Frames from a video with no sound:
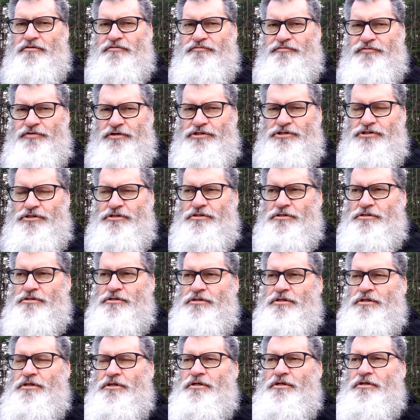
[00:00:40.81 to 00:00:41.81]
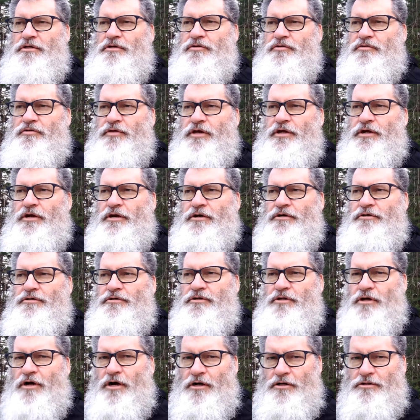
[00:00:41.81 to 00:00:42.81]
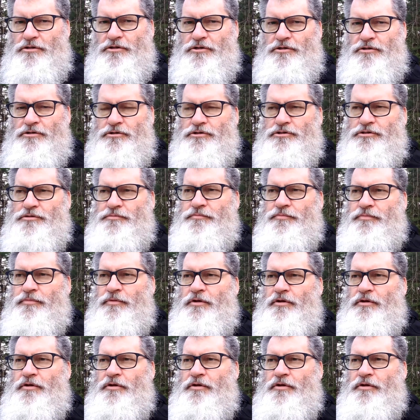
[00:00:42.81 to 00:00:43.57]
officials. They are doctors.